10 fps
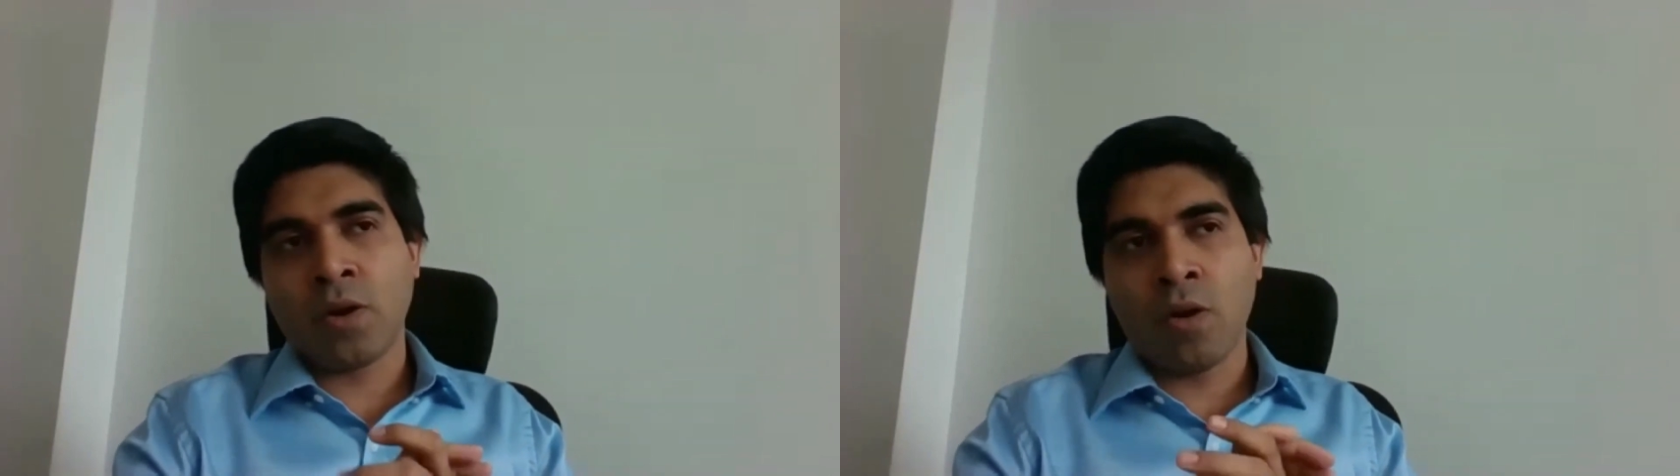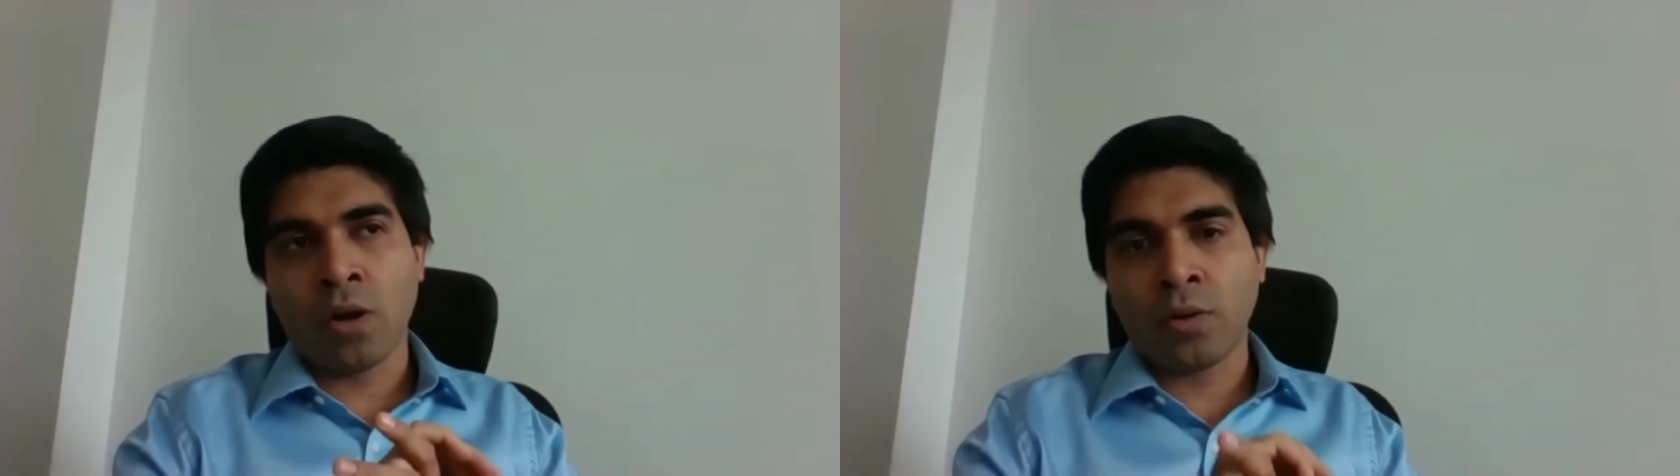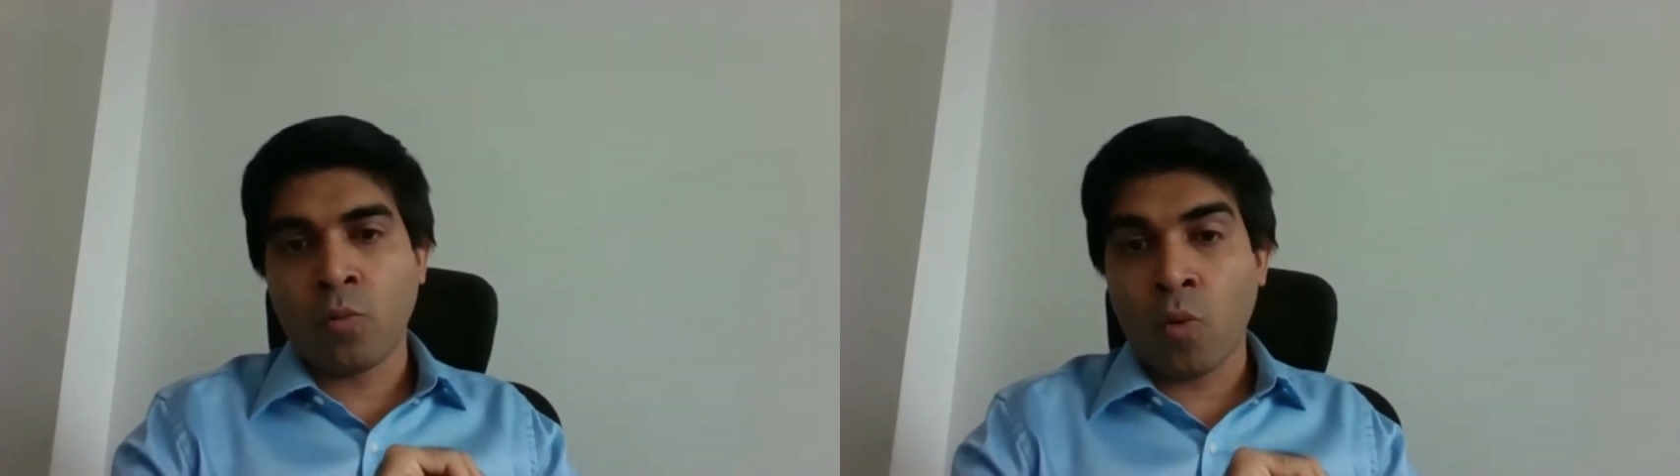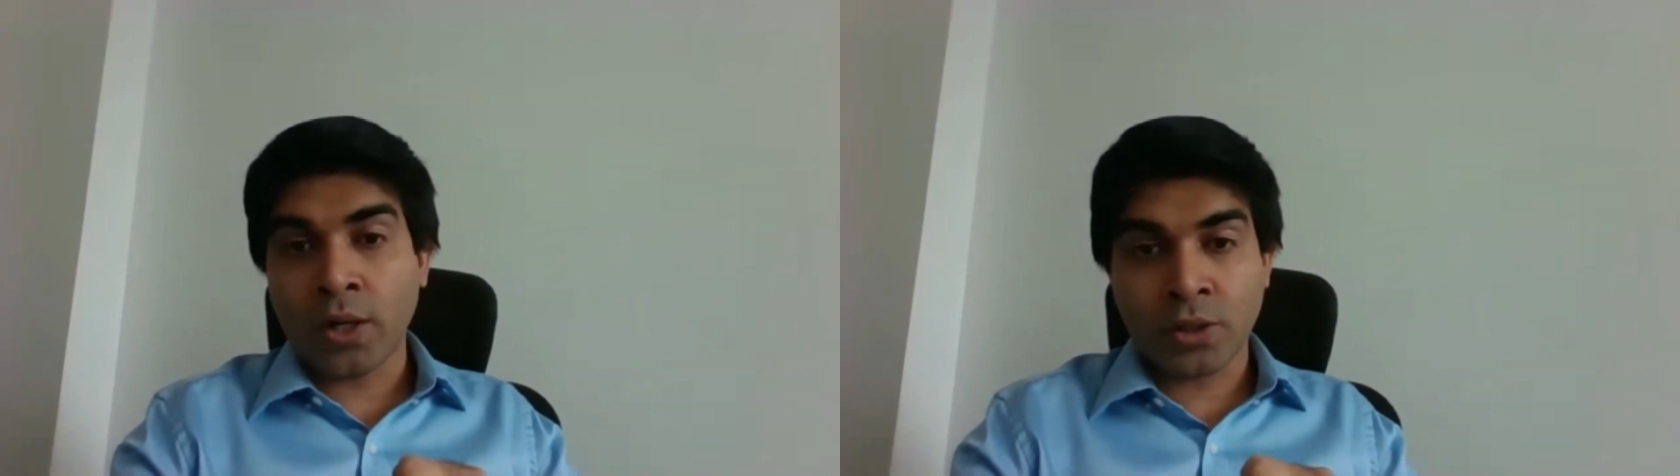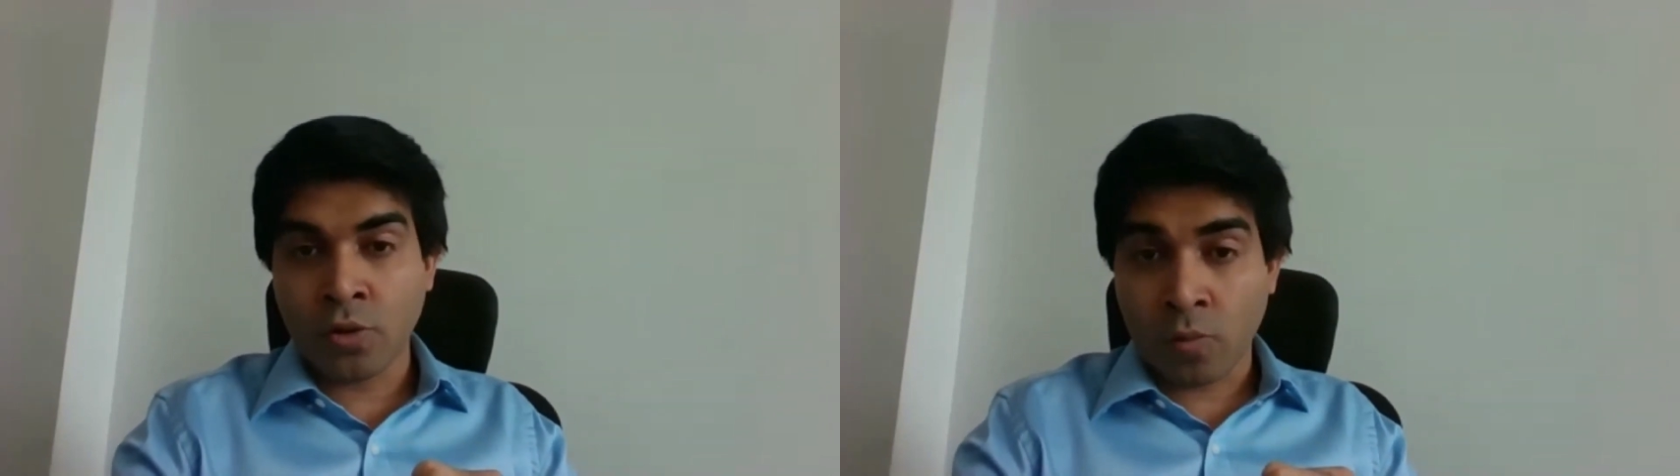on
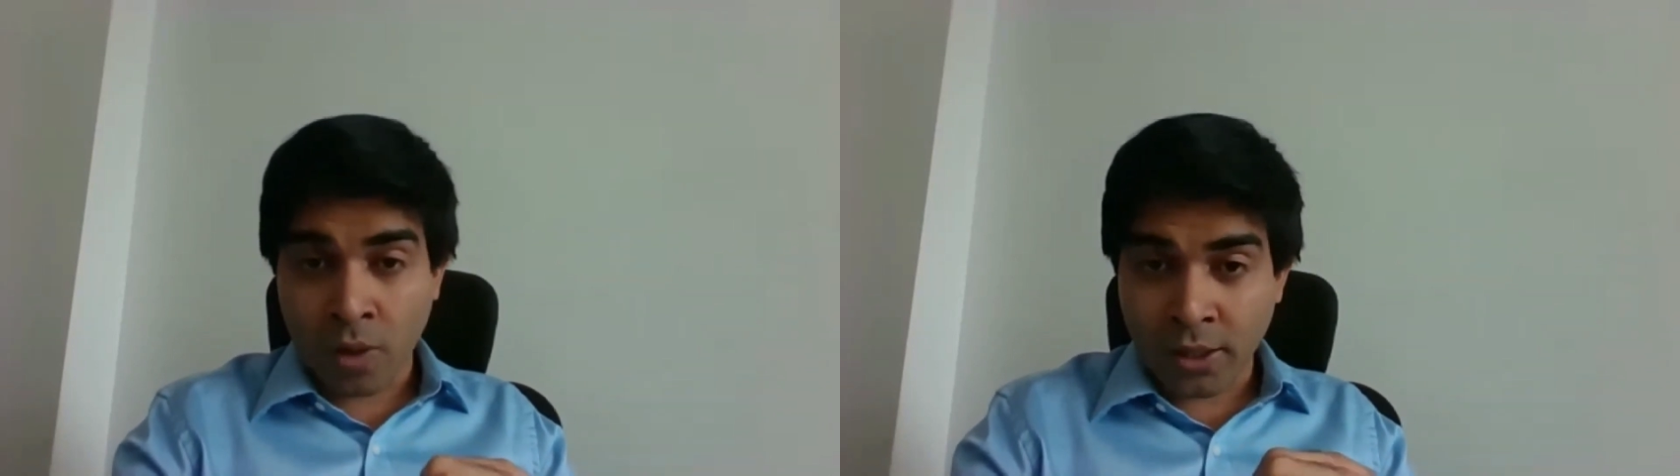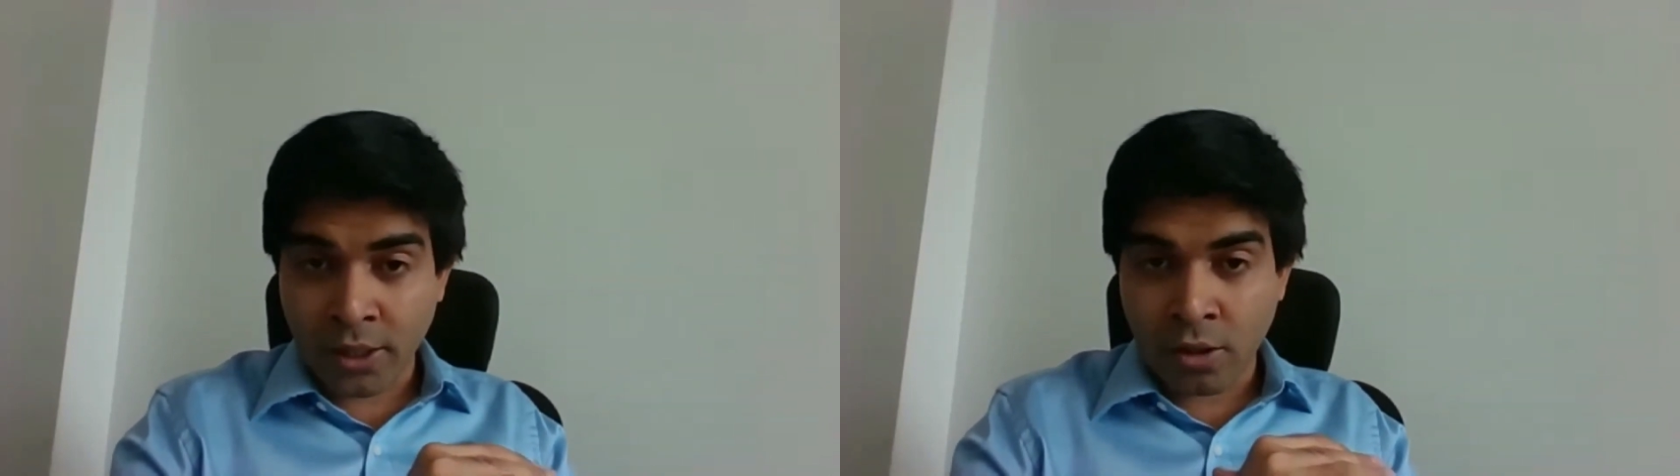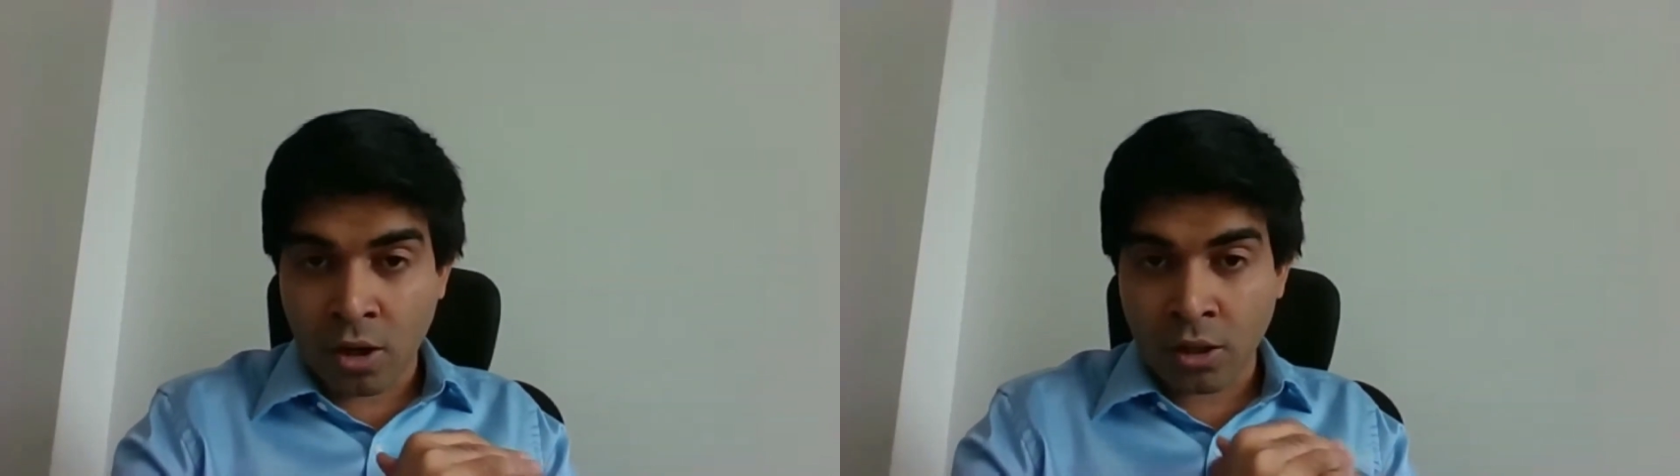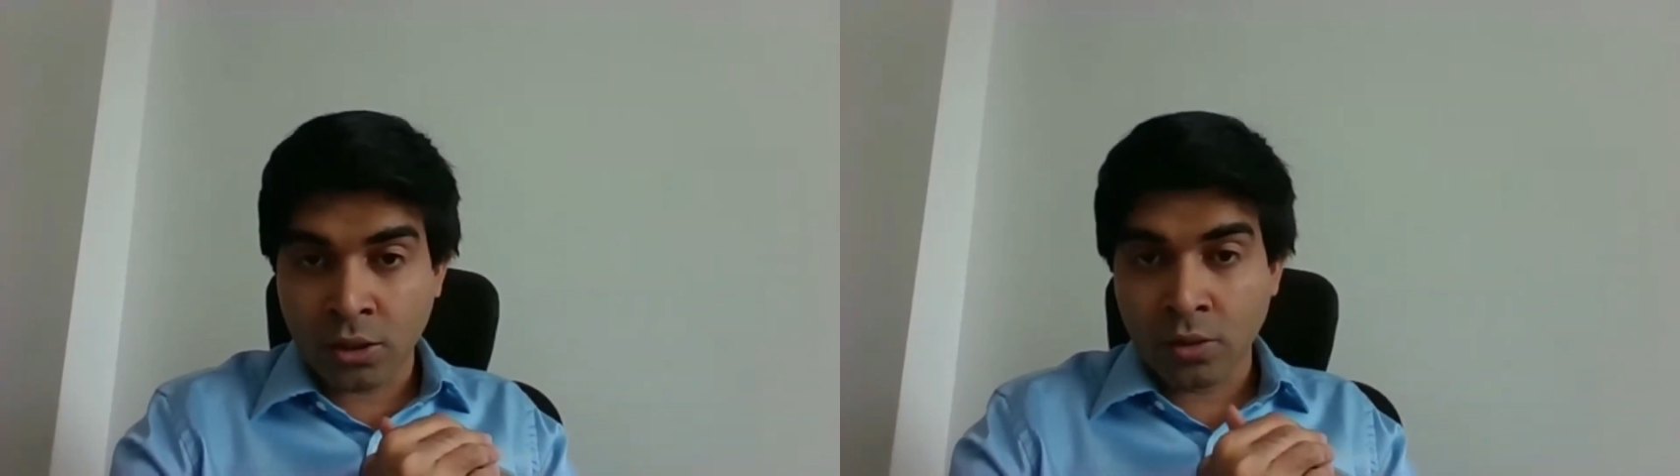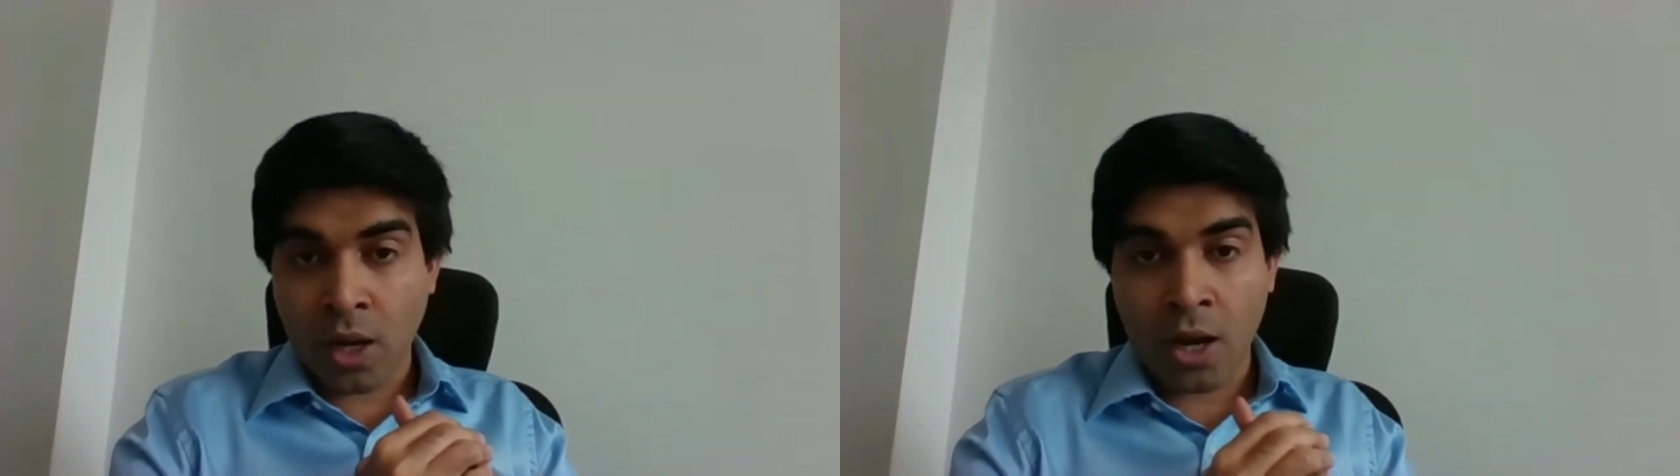what you're working
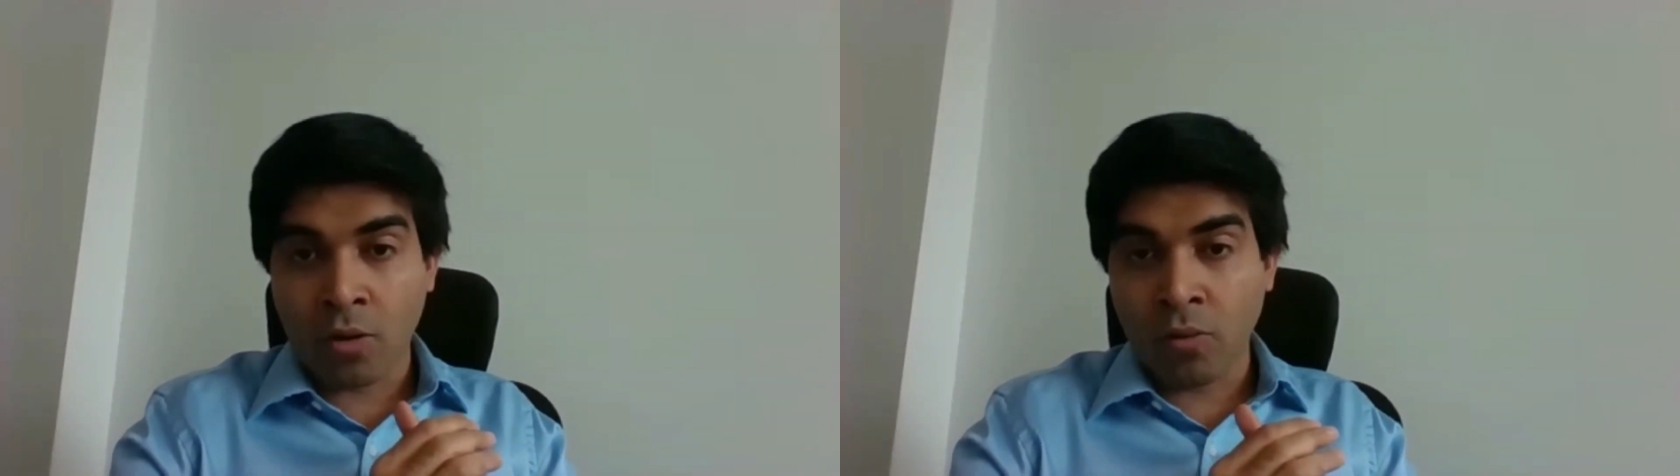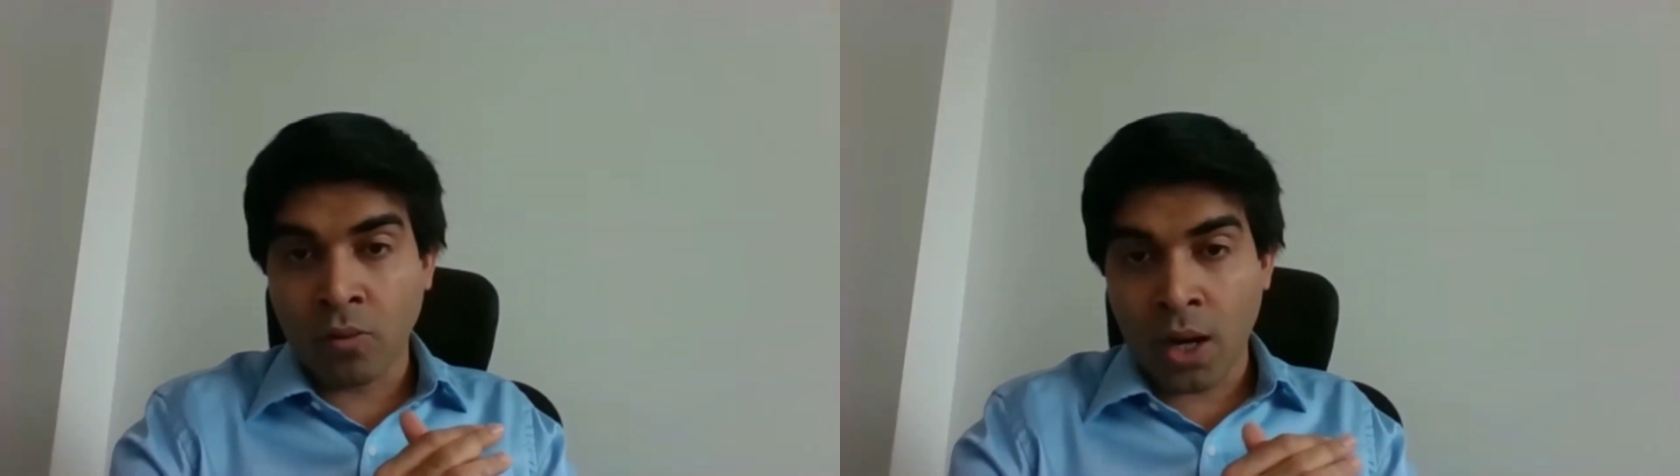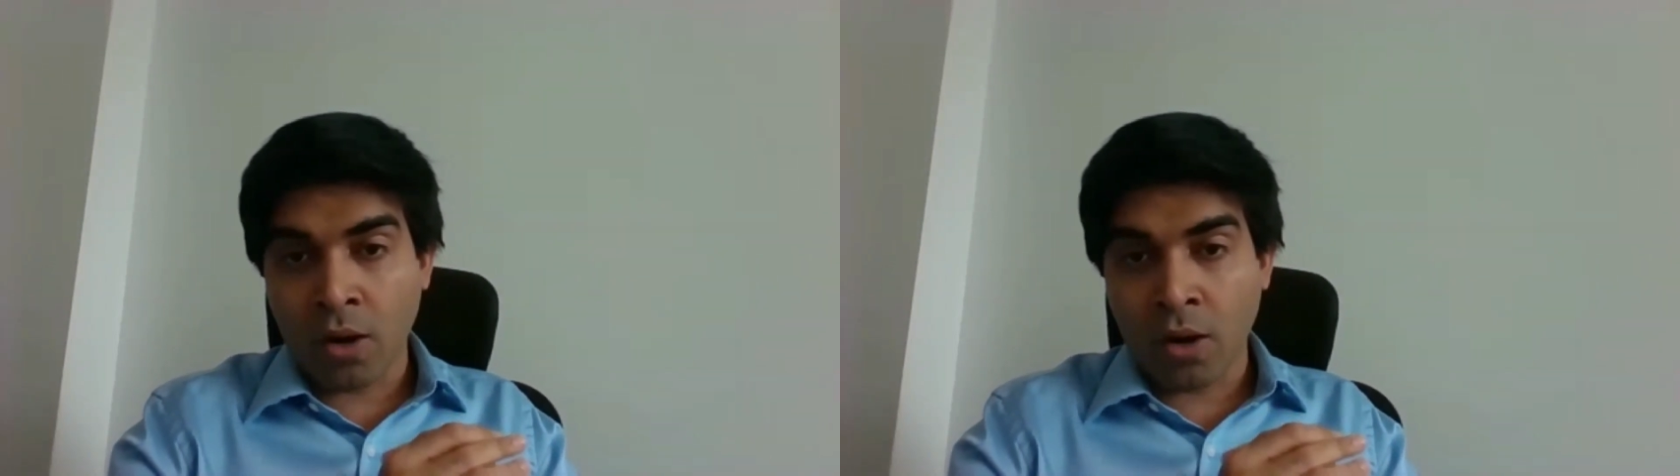on, how